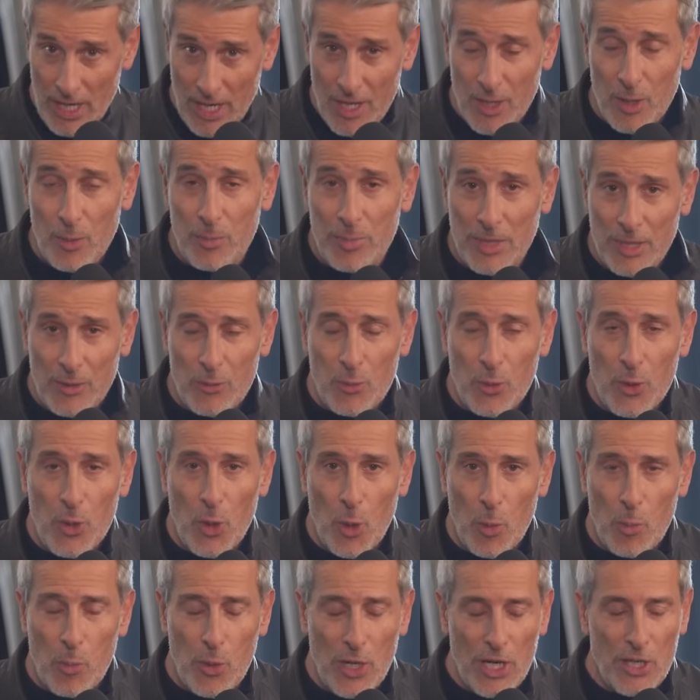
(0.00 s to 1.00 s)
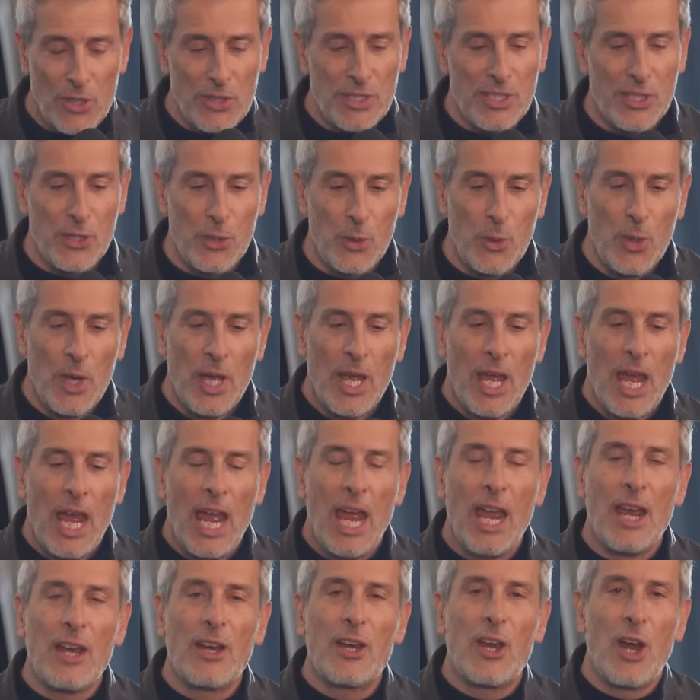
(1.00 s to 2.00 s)
help and through your prayers to
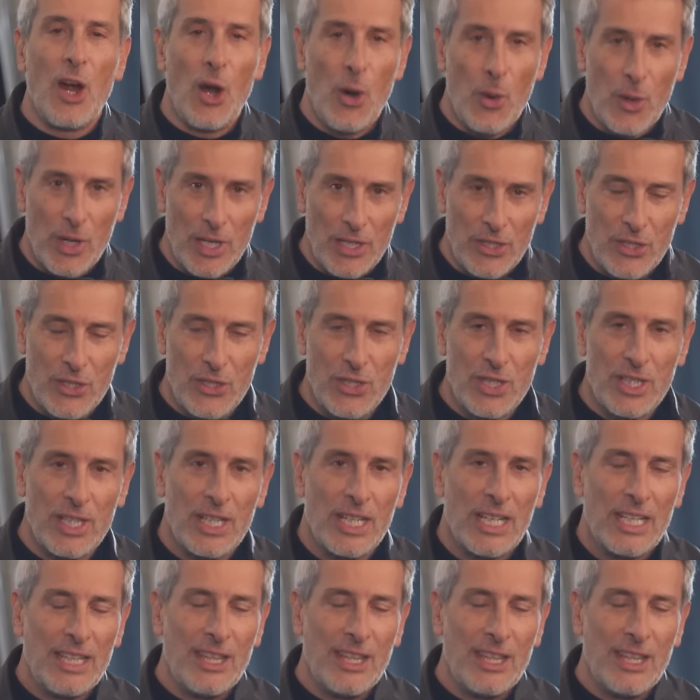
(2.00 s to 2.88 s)
encourage